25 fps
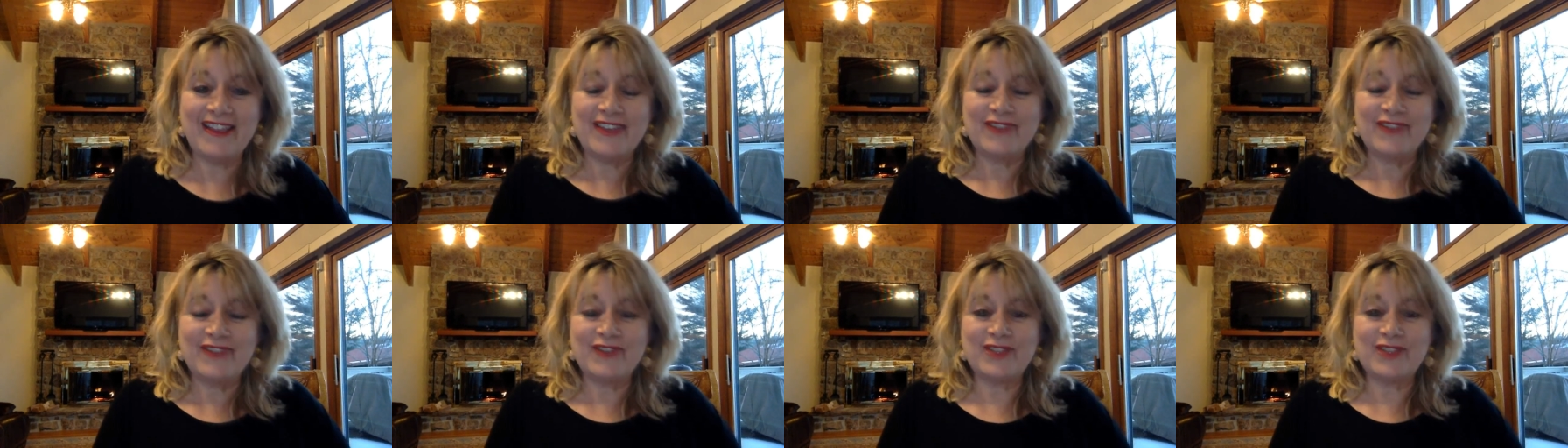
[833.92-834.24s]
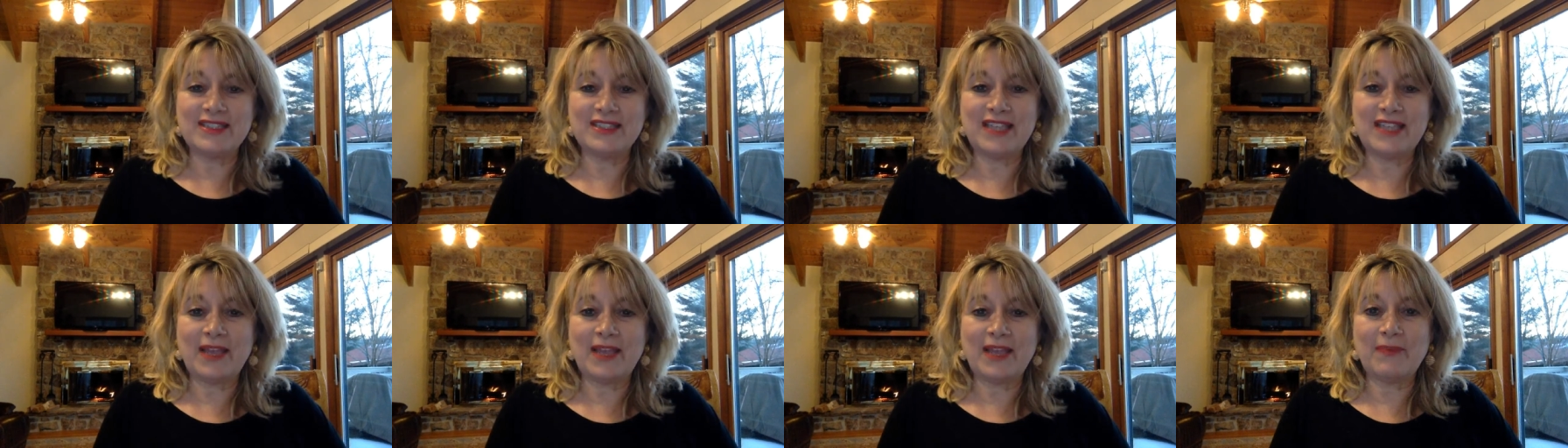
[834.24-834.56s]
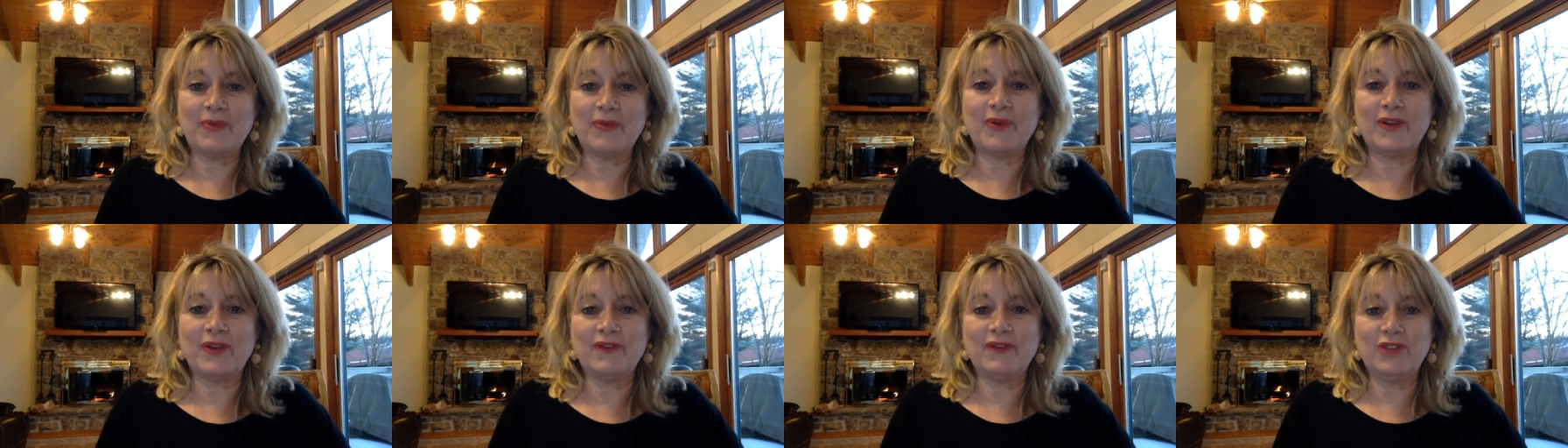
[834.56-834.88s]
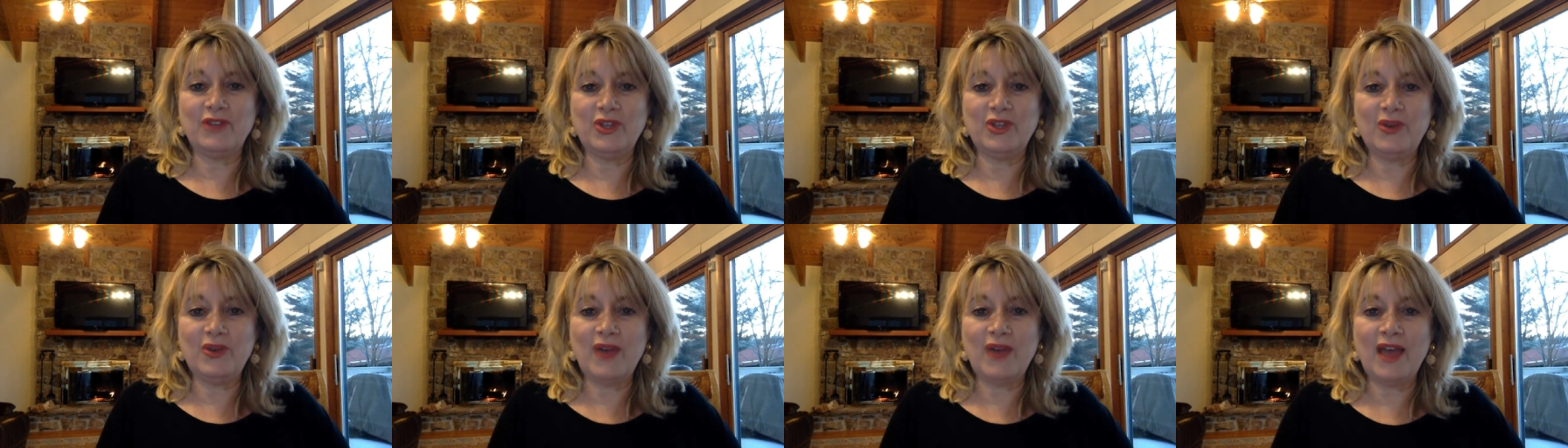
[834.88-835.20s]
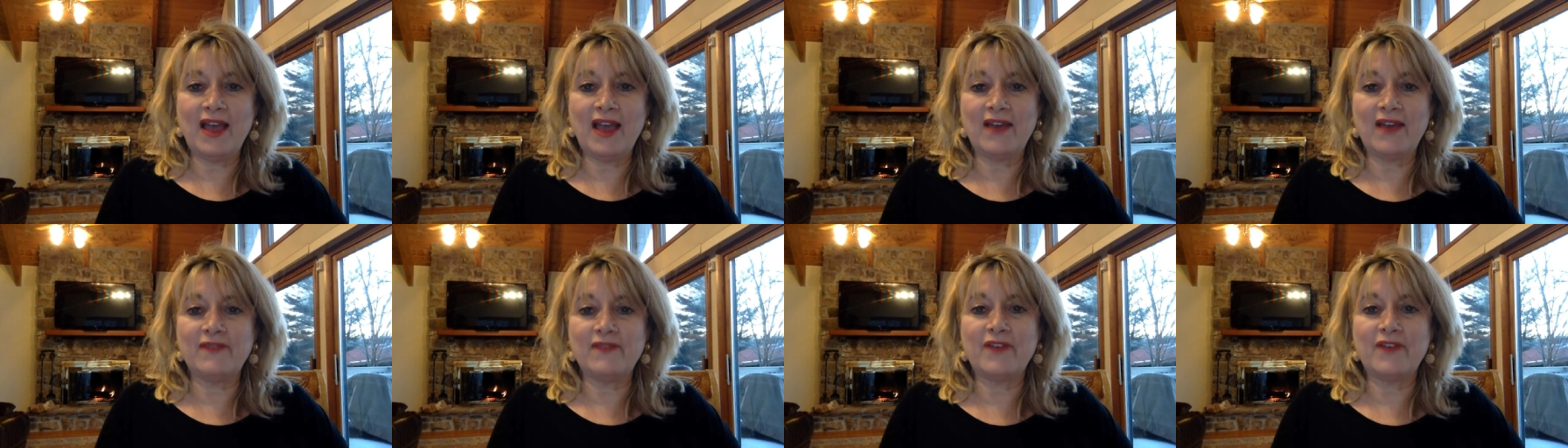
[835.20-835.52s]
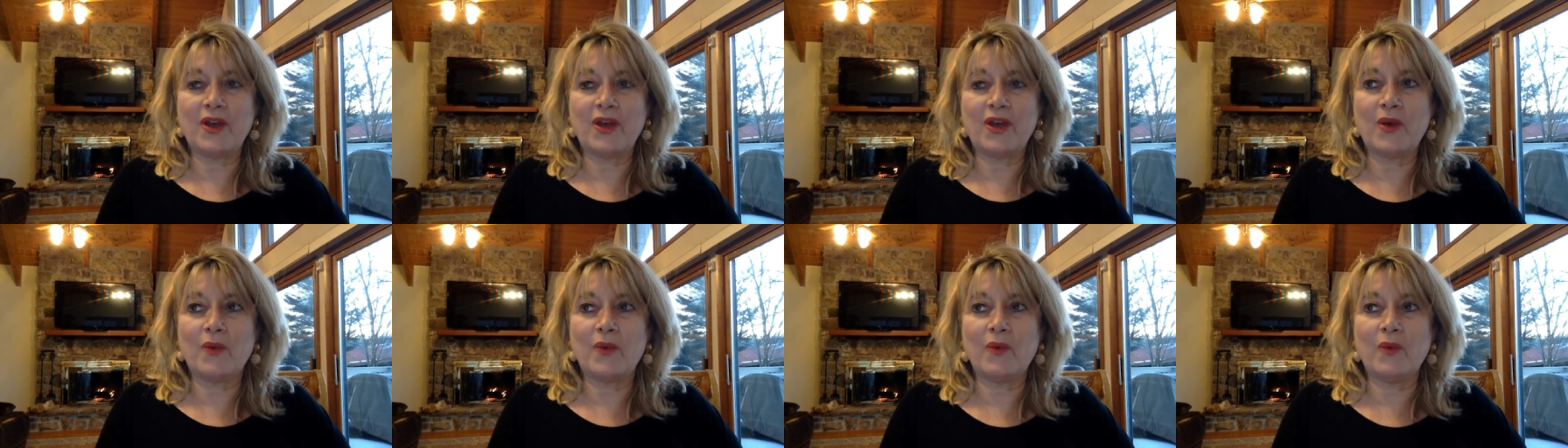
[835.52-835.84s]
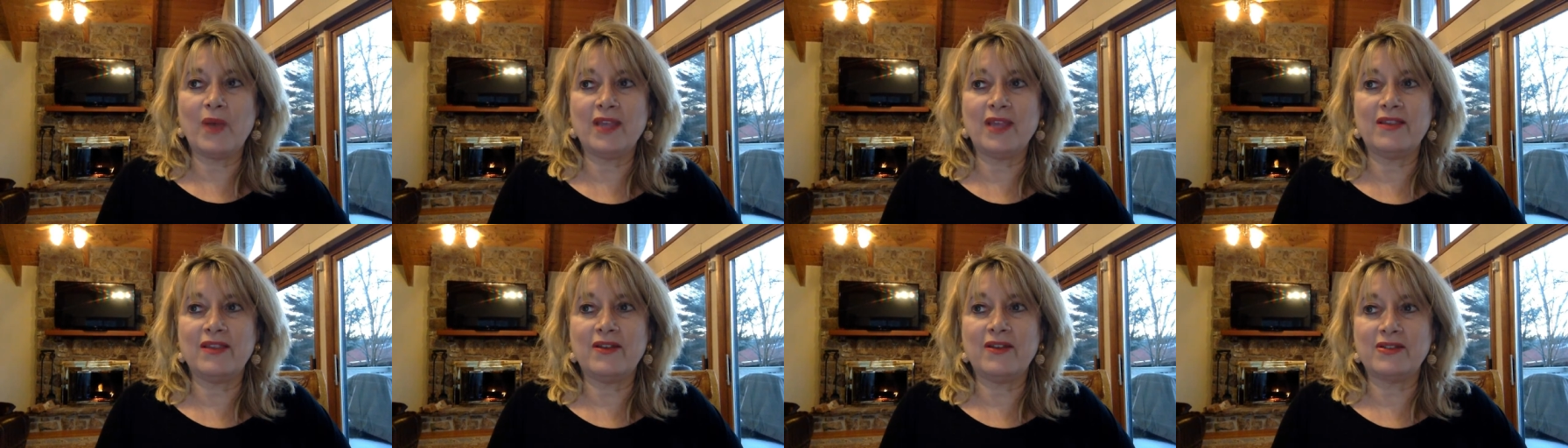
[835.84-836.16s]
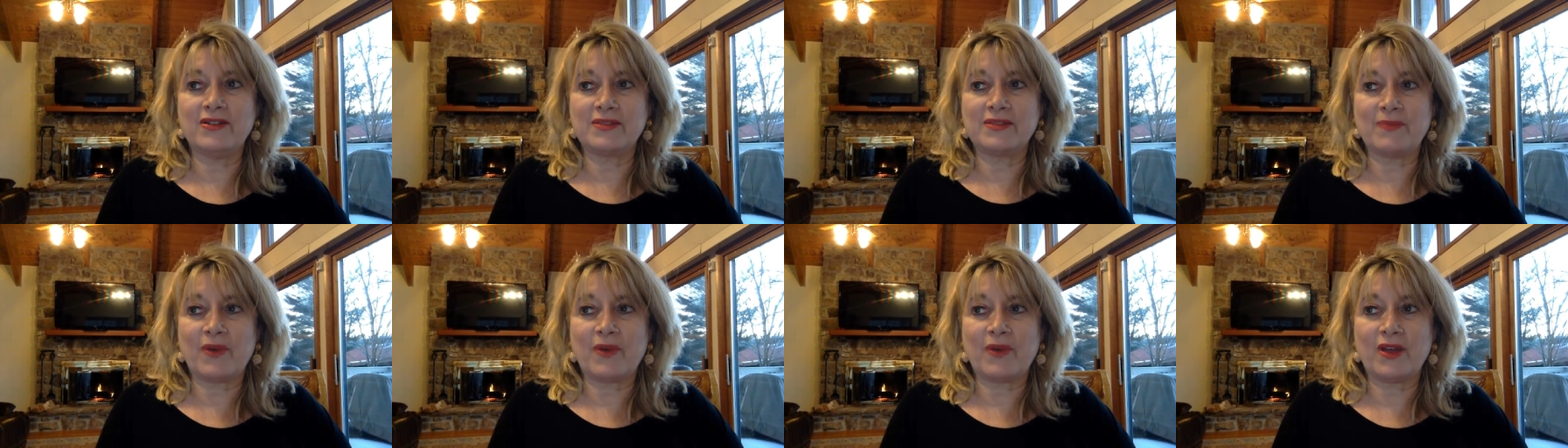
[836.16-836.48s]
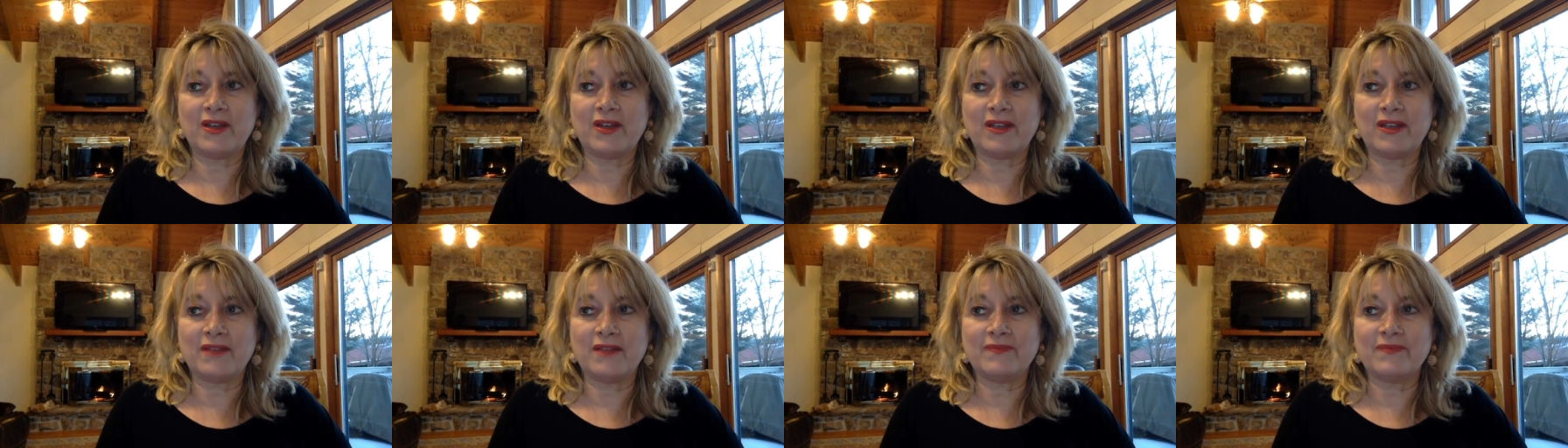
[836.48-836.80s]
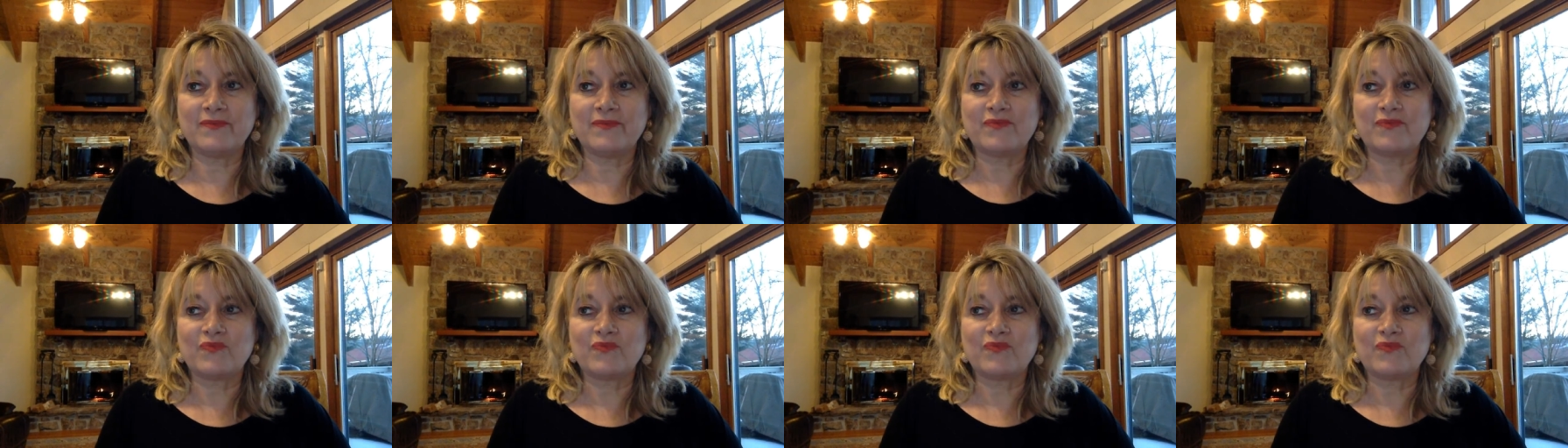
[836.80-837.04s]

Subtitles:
For example, if you have a weight loss product